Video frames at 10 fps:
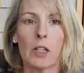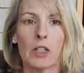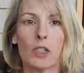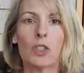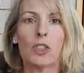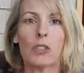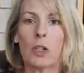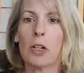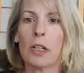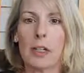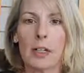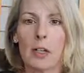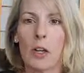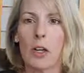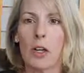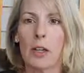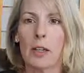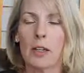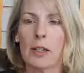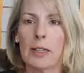just struggling
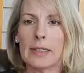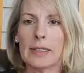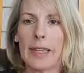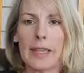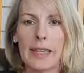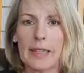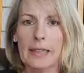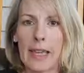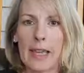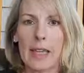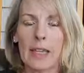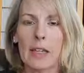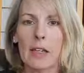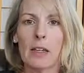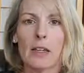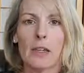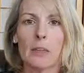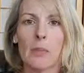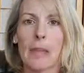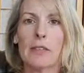on a day to day
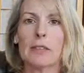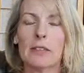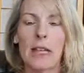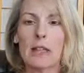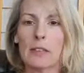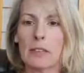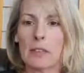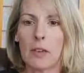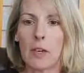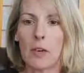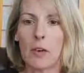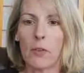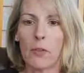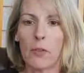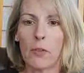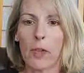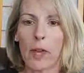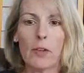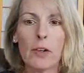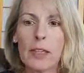to make sense of
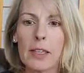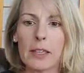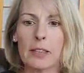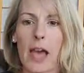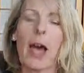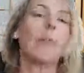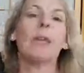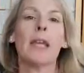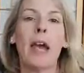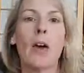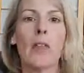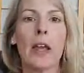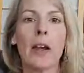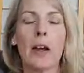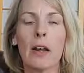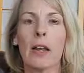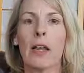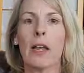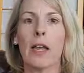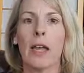everything that's happening out there.
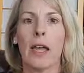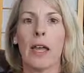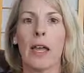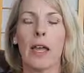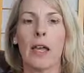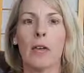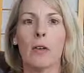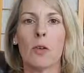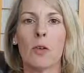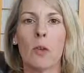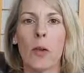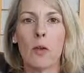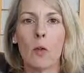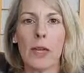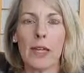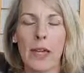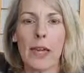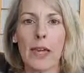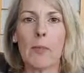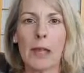And when we
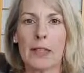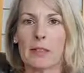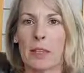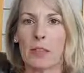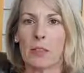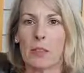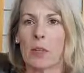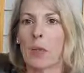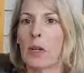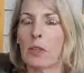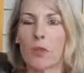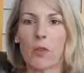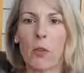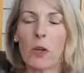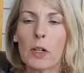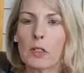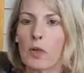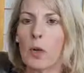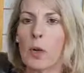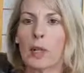can't make sense of it, when it's foreign
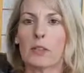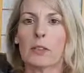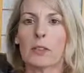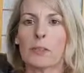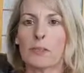to us,